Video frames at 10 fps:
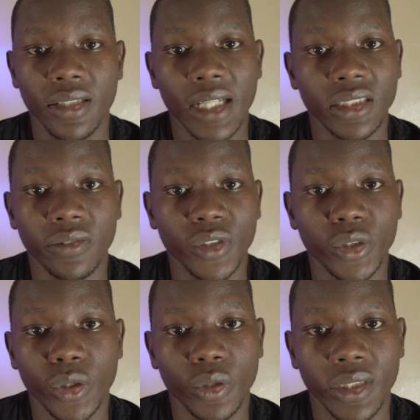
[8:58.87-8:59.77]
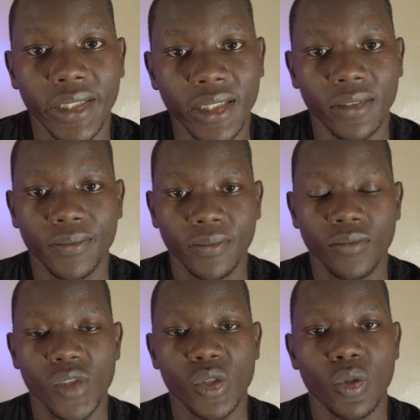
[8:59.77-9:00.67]
that T V to you here.
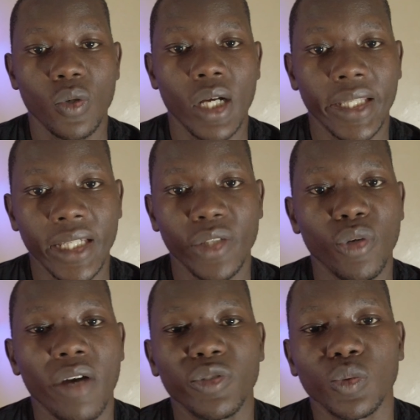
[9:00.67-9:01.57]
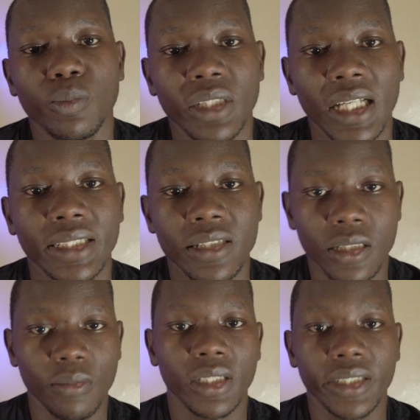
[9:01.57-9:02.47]
So again, you have to be
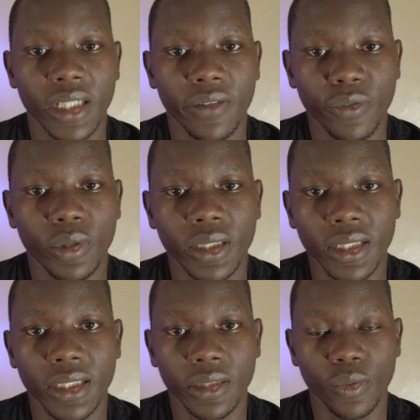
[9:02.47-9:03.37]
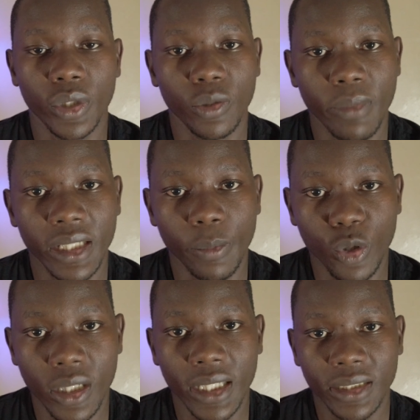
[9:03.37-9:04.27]
extremely careful. Like when you buy the
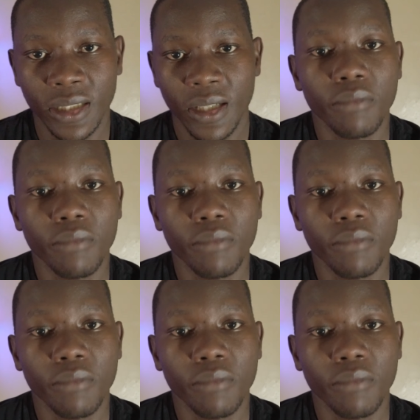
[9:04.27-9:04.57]
product,